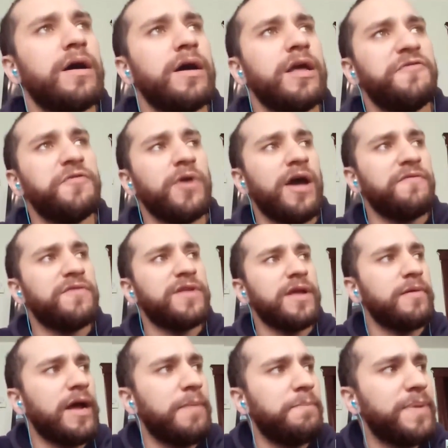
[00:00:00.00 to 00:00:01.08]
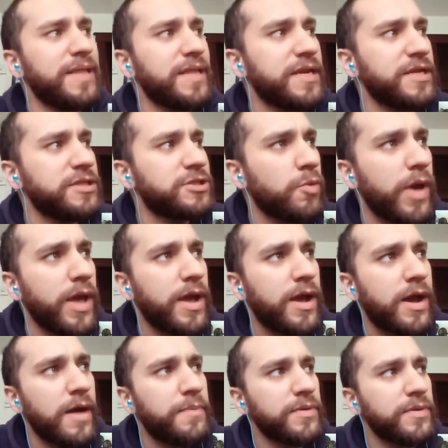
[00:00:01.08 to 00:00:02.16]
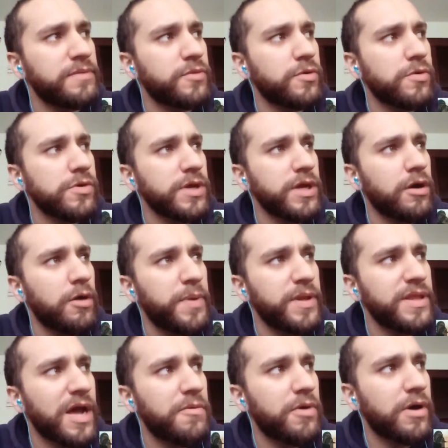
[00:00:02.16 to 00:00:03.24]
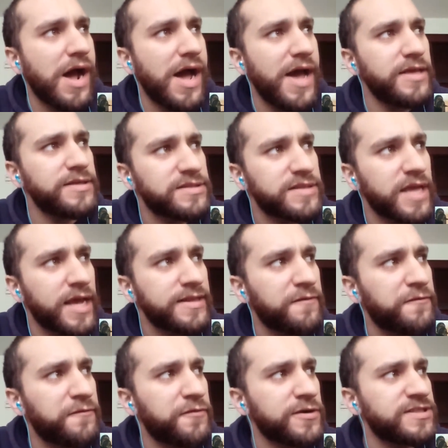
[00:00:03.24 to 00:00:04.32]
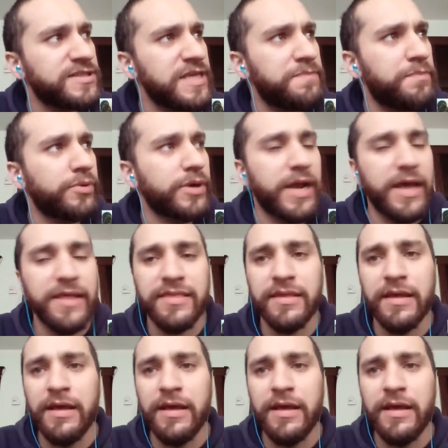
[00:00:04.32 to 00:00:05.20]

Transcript: If you have the ability to wake up in the morning, open our eyes, take the first deep breath,